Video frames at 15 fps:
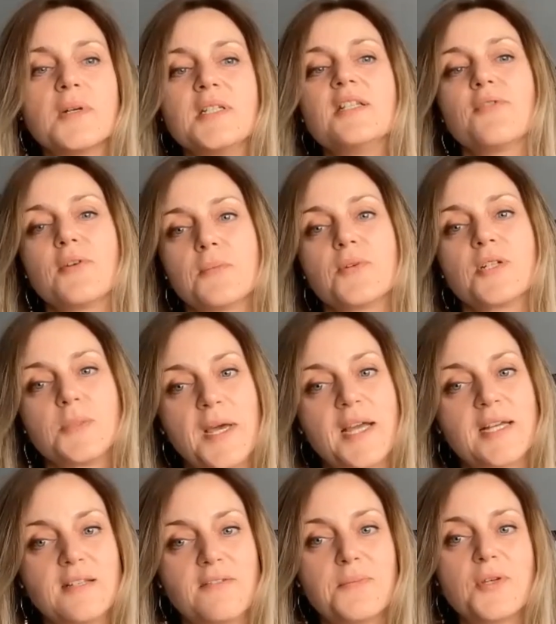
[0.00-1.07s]
from a different
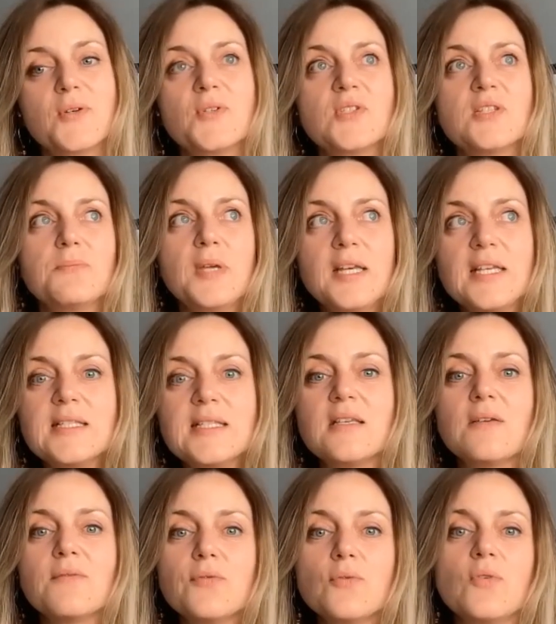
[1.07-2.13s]
perspective, because the biggest
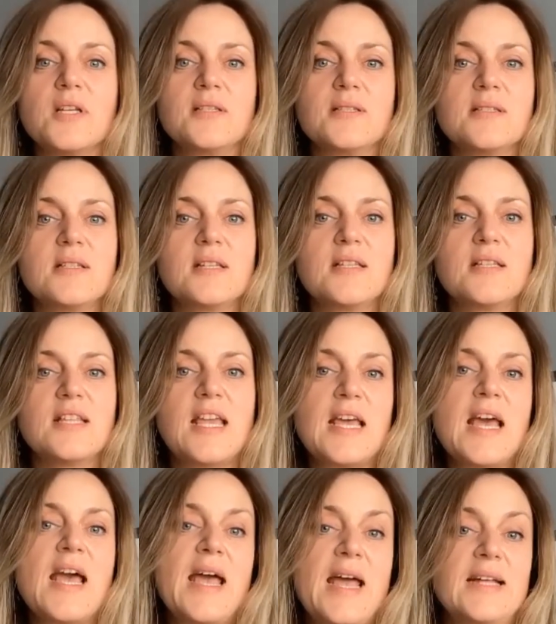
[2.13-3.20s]
influence that
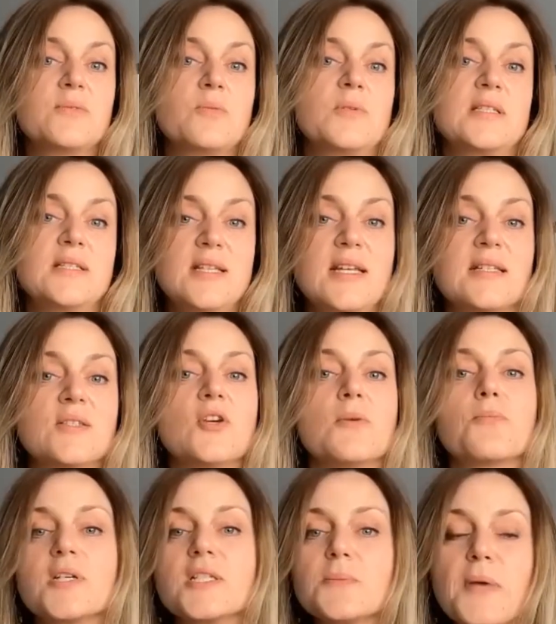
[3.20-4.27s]
they had was this:
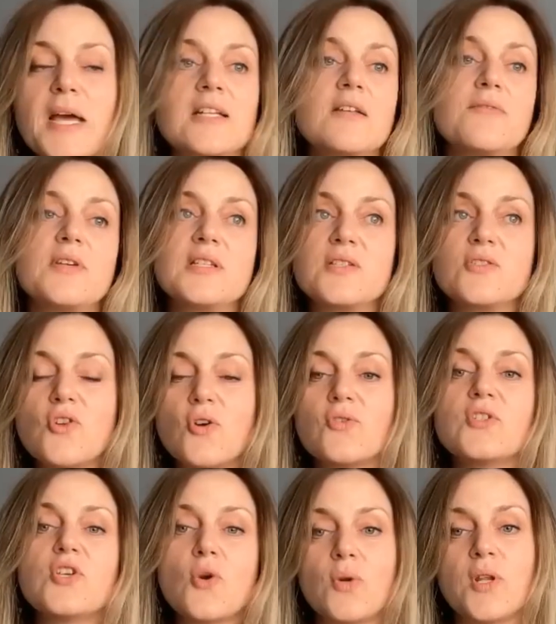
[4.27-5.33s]
your perspective is not
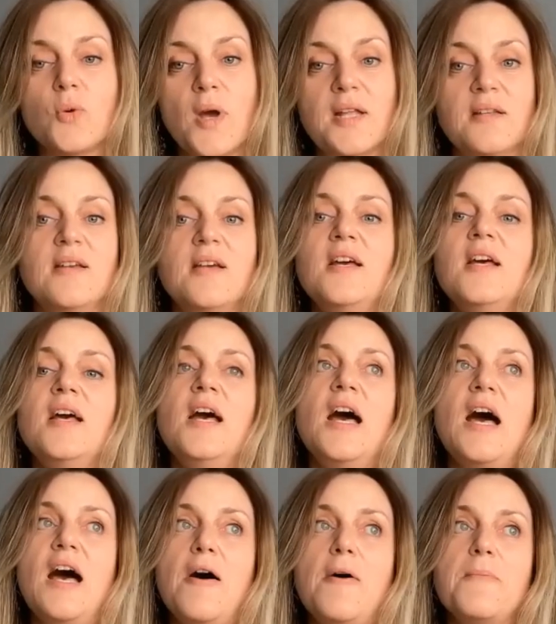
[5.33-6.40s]
the only one.
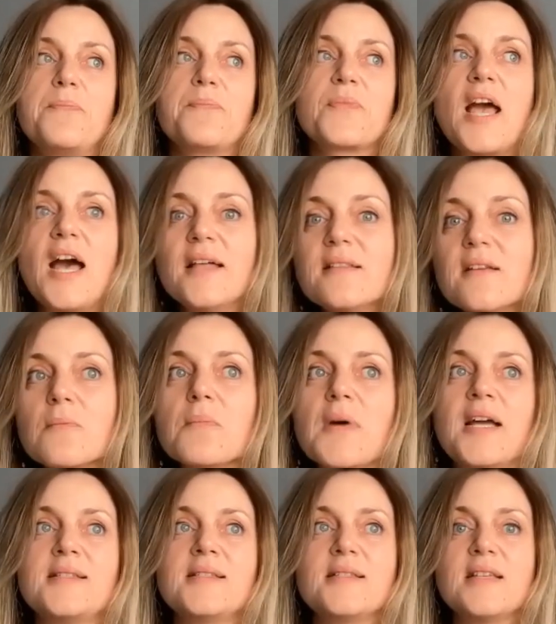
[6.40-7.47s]
Other
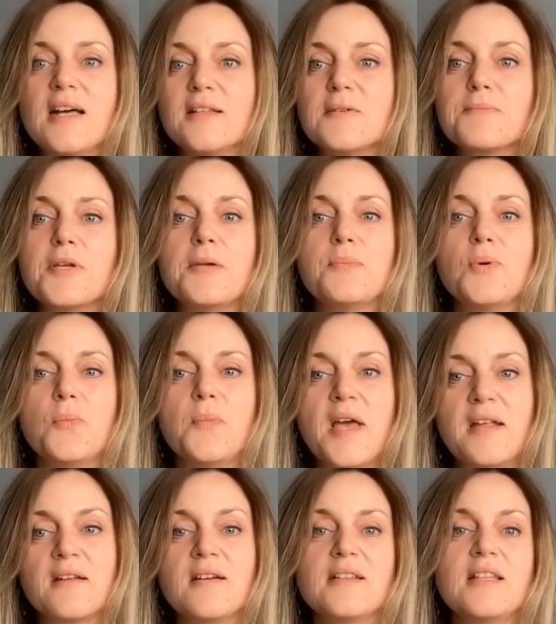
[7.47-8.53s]
minds, other people
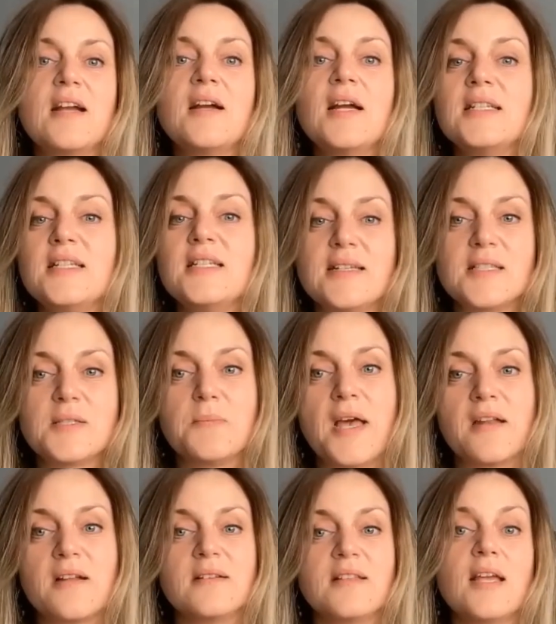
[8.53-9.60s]
matter, their ideas
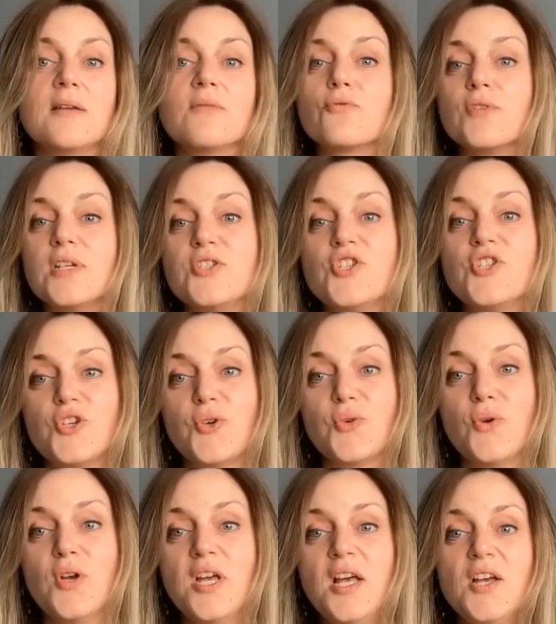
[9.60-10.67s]
matter, they enrich
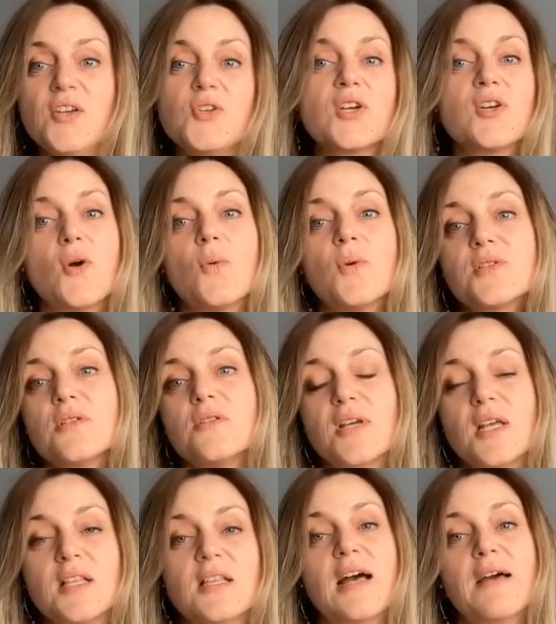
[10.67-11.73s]
you. You can always
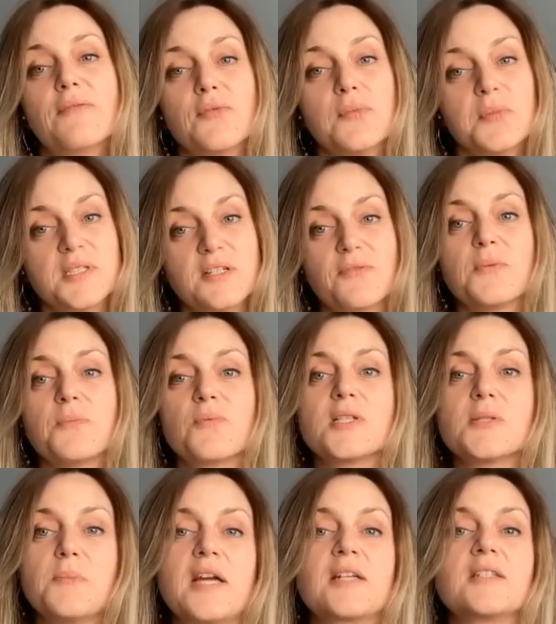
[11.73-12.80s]
look at life from a different
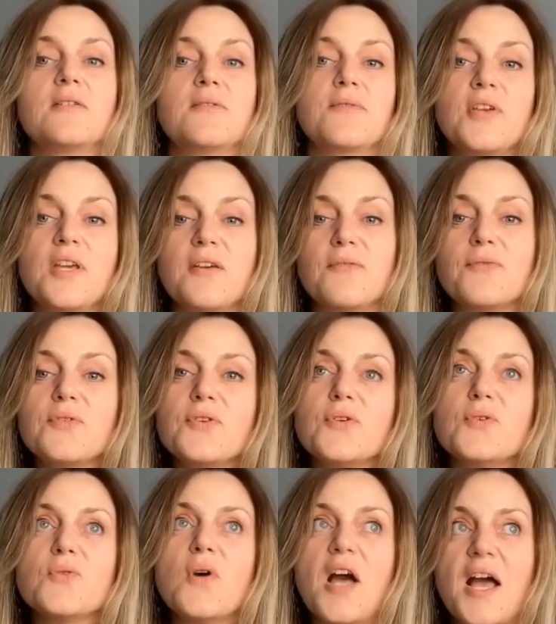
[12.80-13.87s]
perspective if
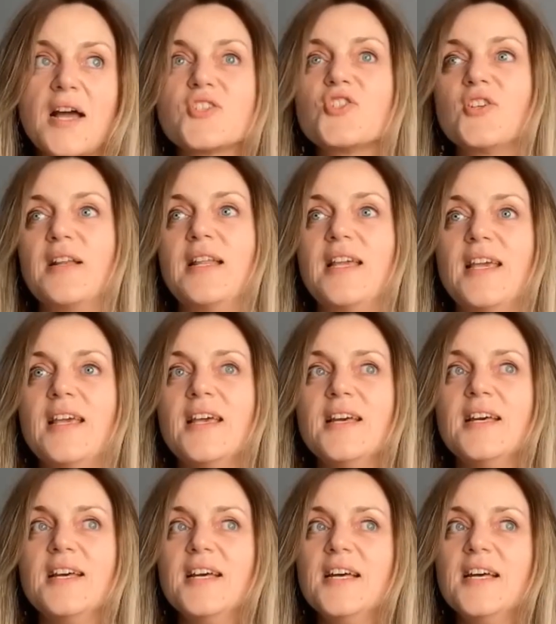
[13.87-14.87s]
you actually